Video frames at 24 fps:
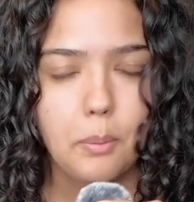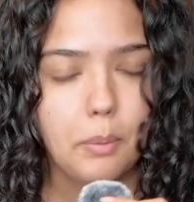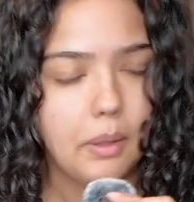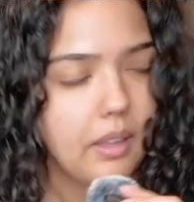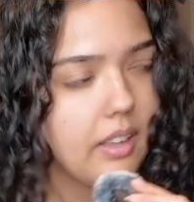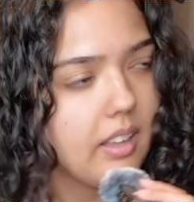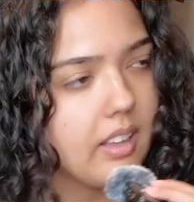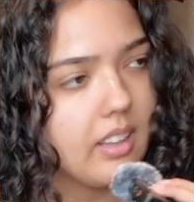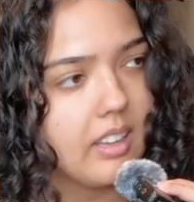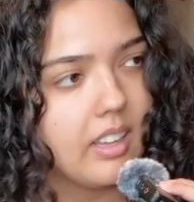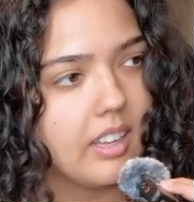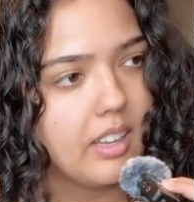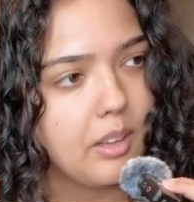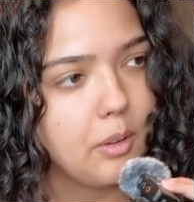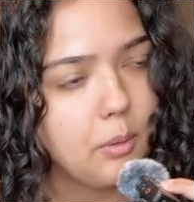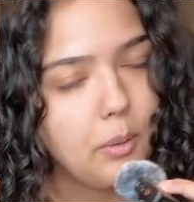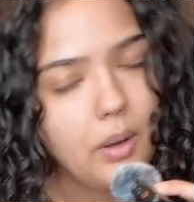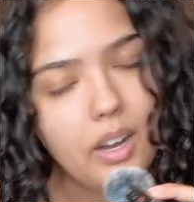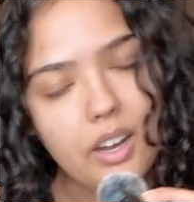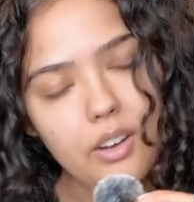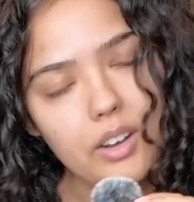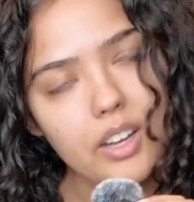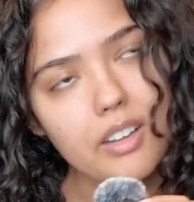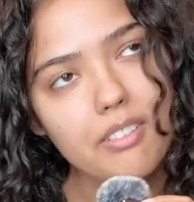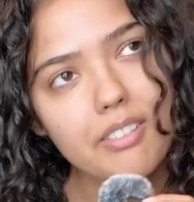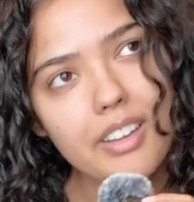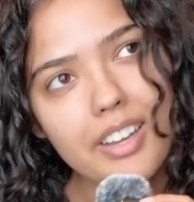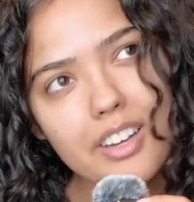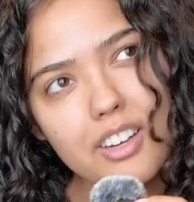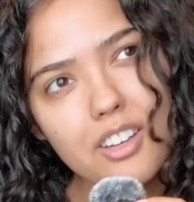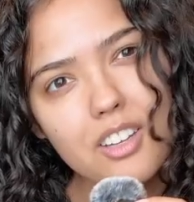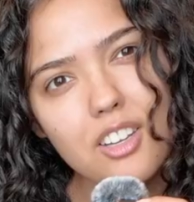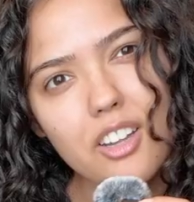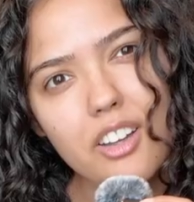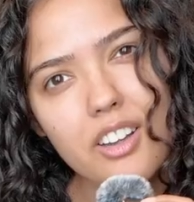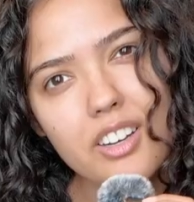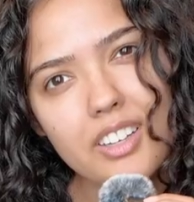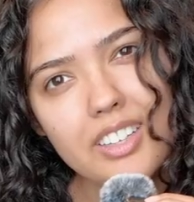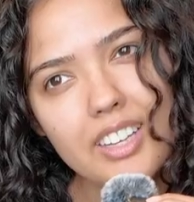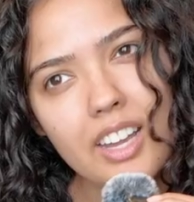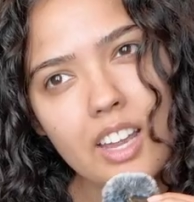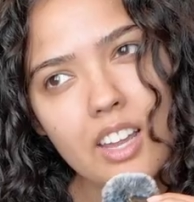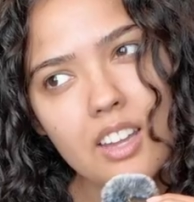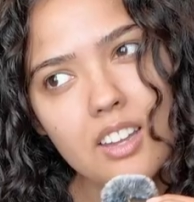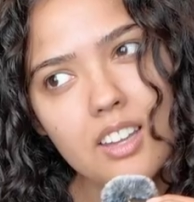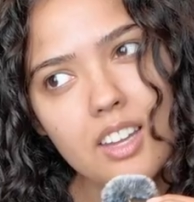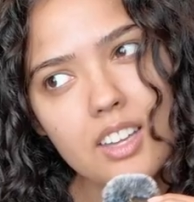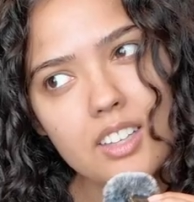being like, wow, I've had a long
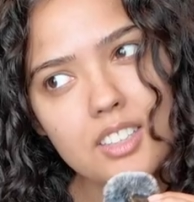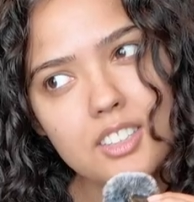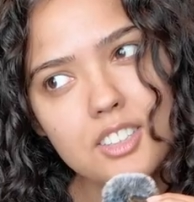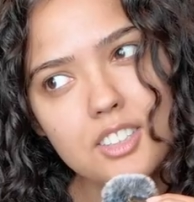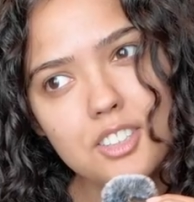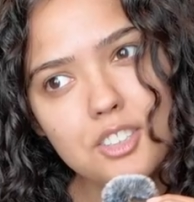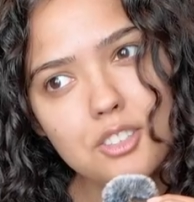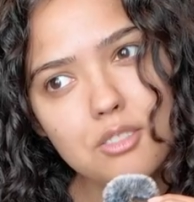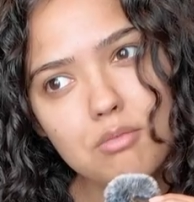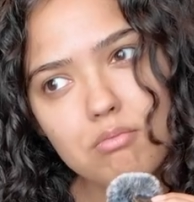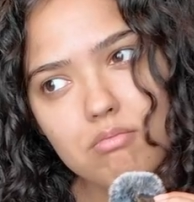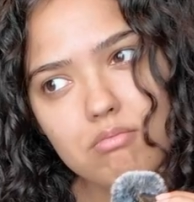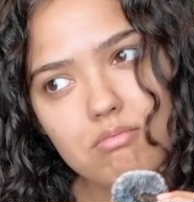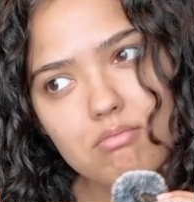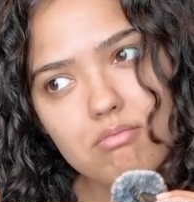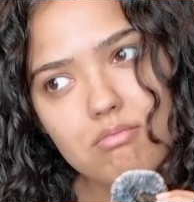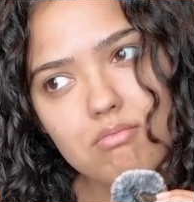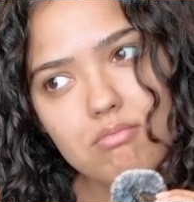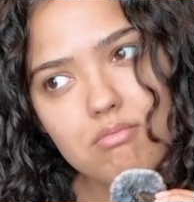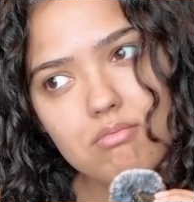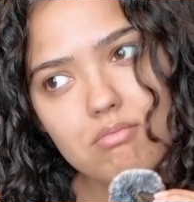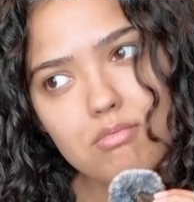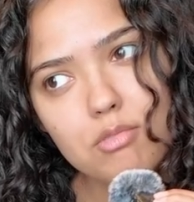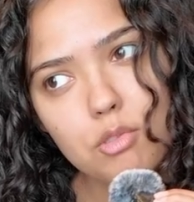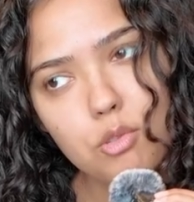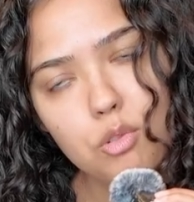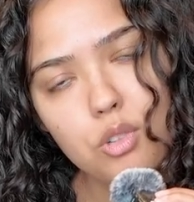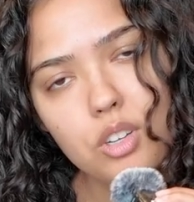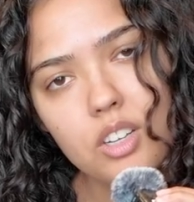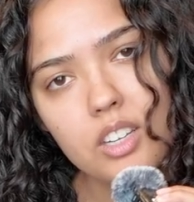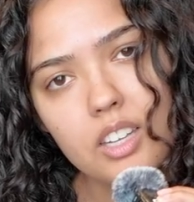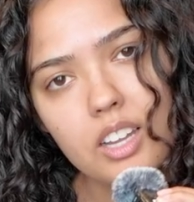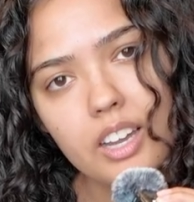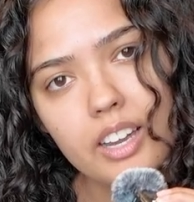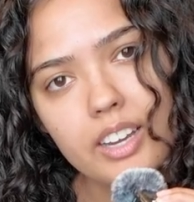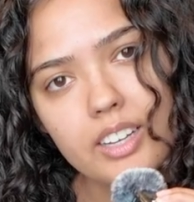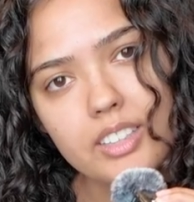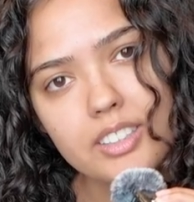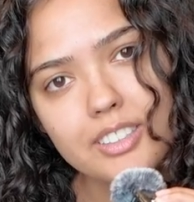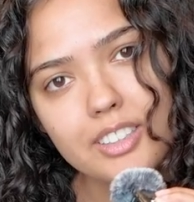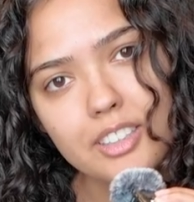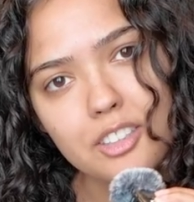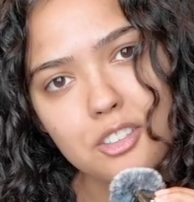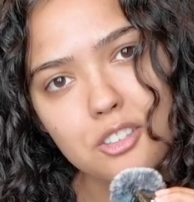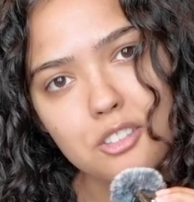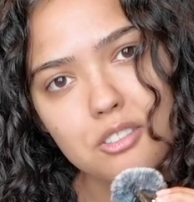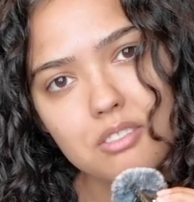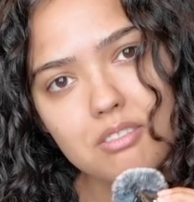day, let's relax
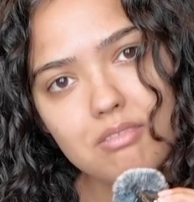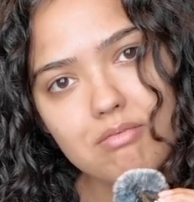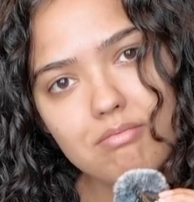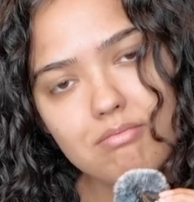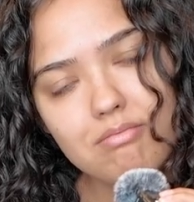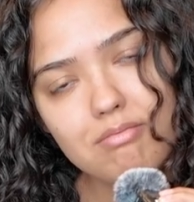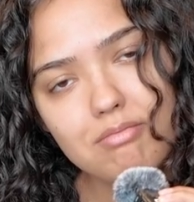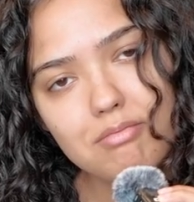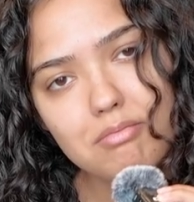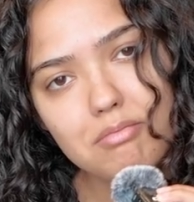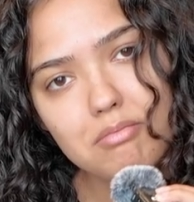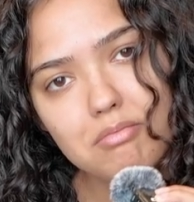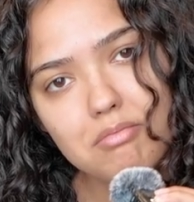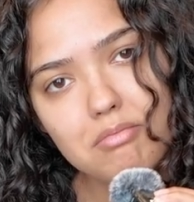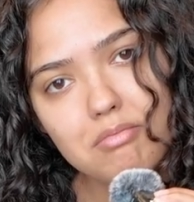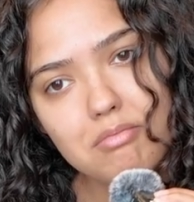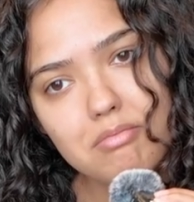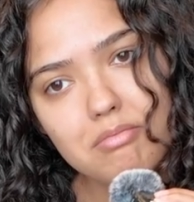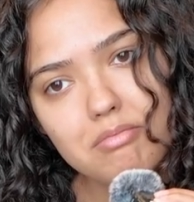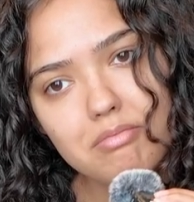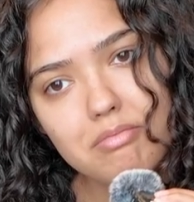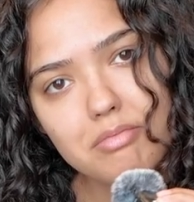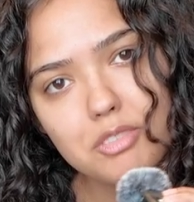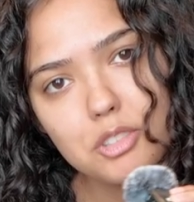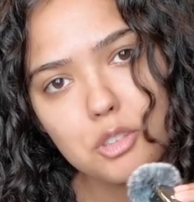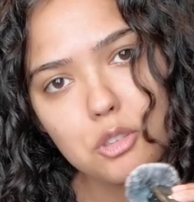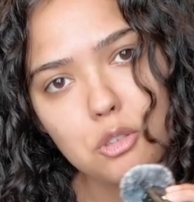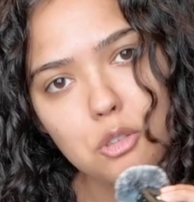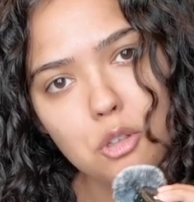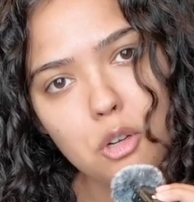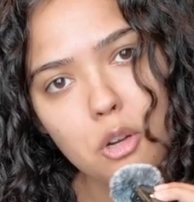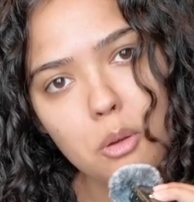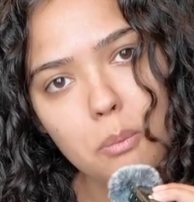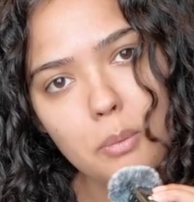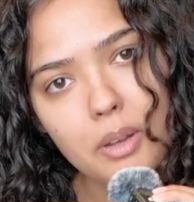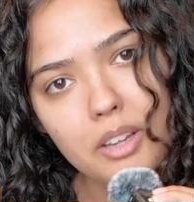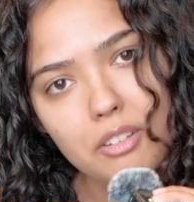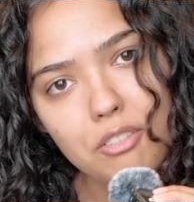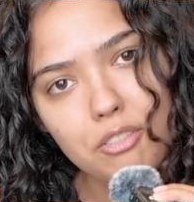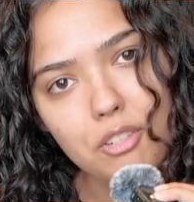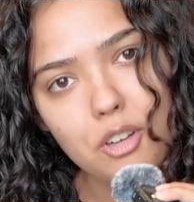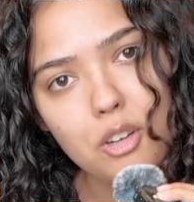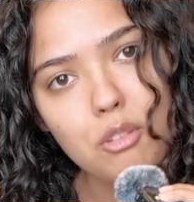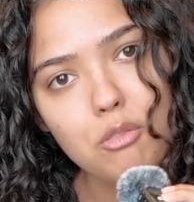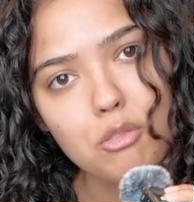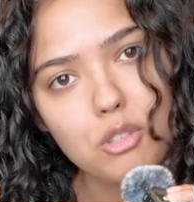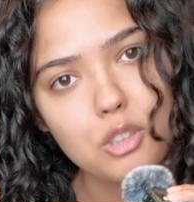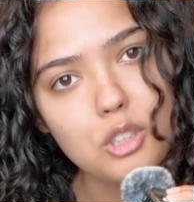and scroll my
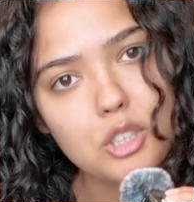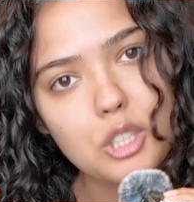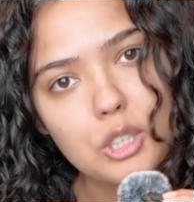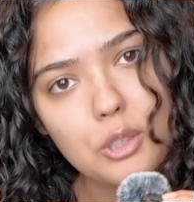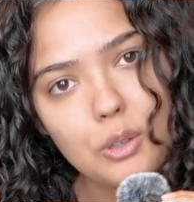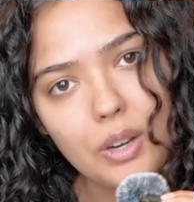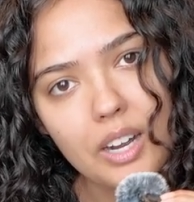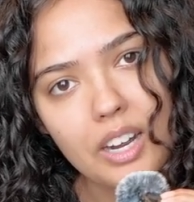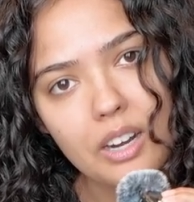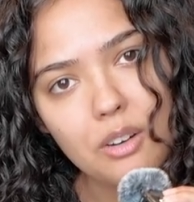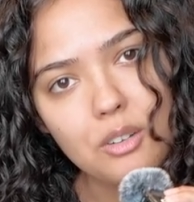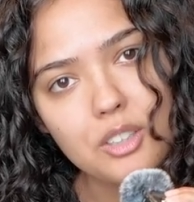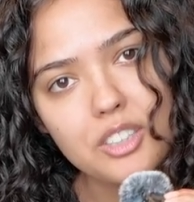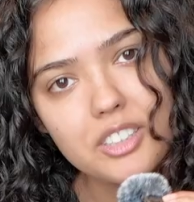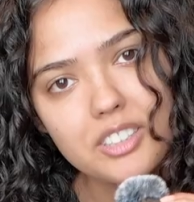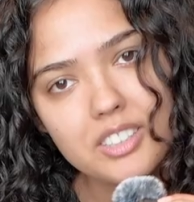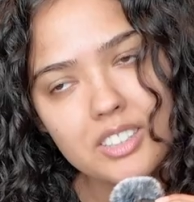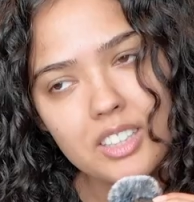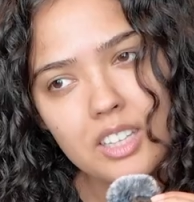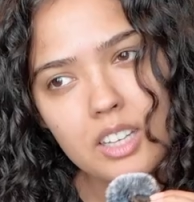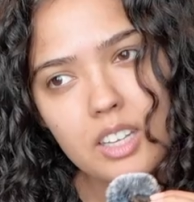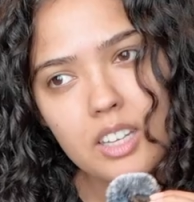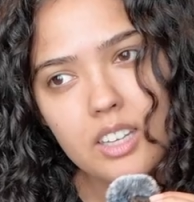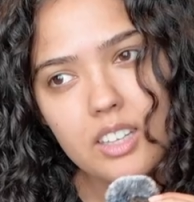phone for 2 hours.